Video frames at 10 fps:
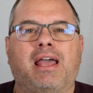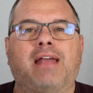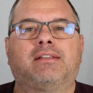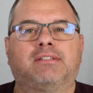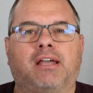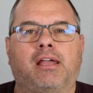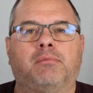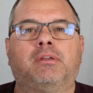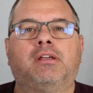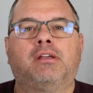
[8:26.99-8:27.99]
at the
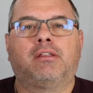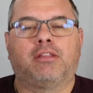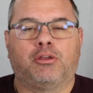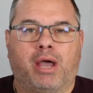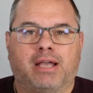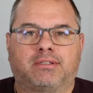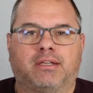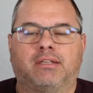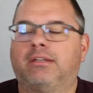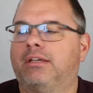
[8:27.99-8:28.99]
time that you ask it.